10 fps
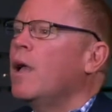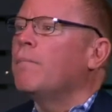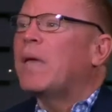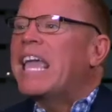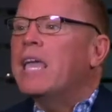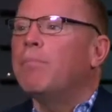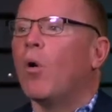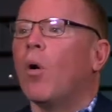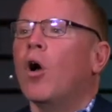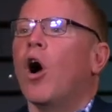
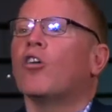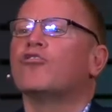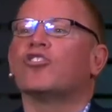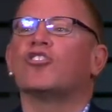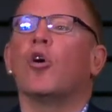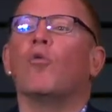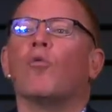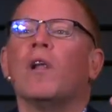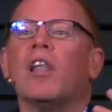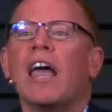people are just so
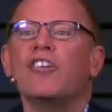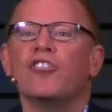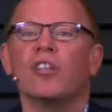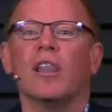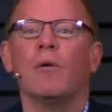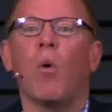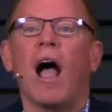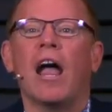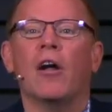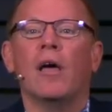relationally
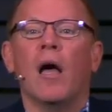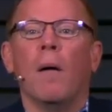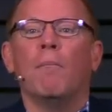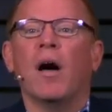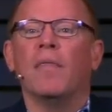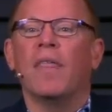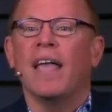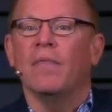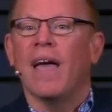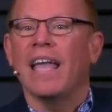wired, but
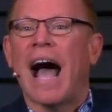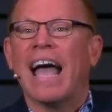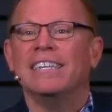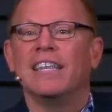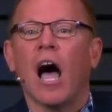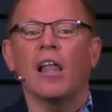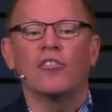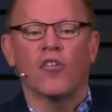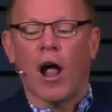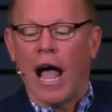they, they
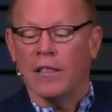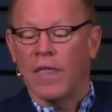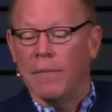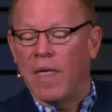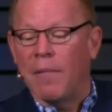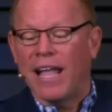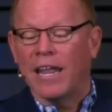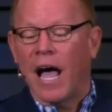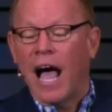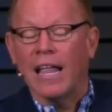idolatry. they, they make
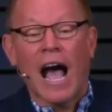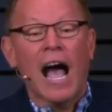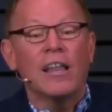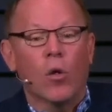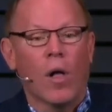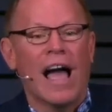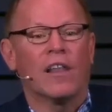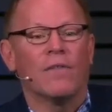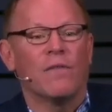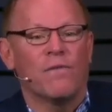an idol out
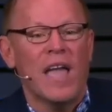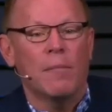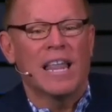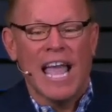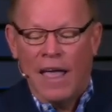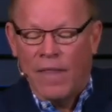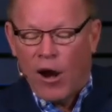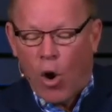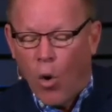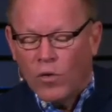of the family, and
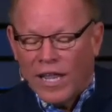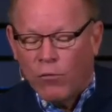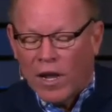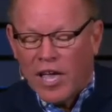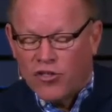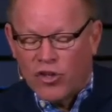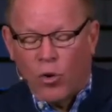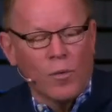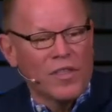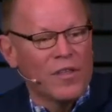they're only
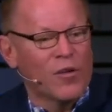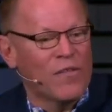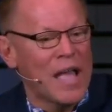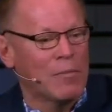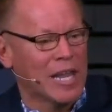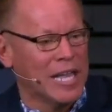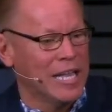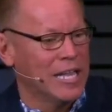relational within their family.